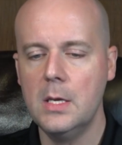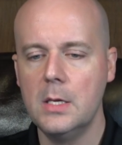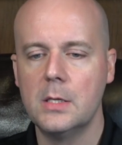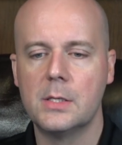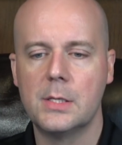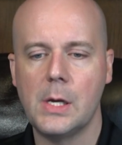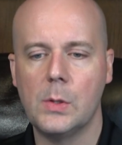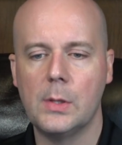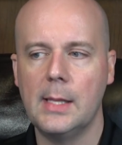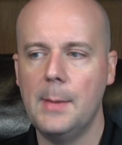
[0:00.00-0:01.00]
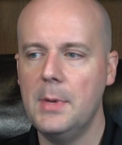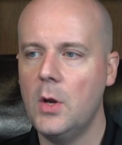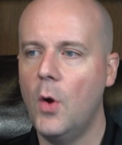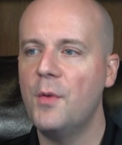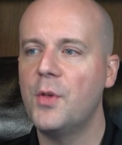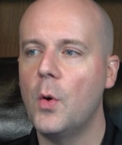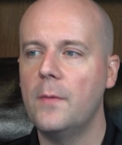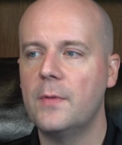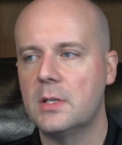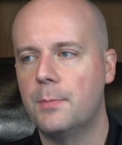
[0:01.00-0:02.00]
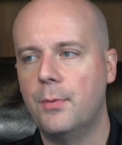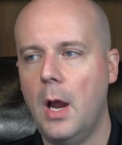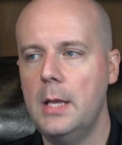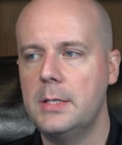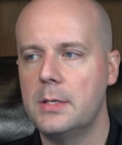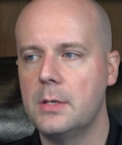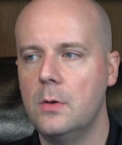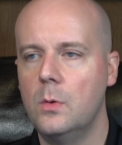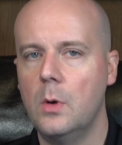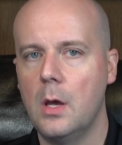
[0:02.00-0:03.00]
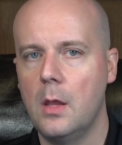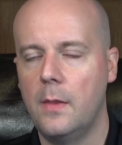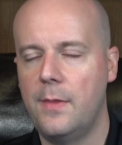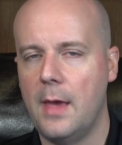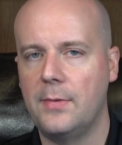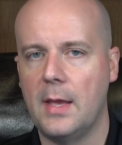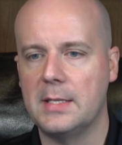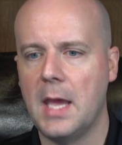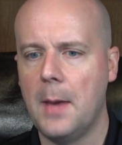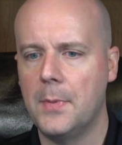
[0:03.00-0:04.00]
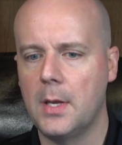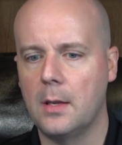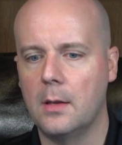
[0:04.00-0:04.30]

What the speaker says: So let me know, though, if it surprises you that that's happening.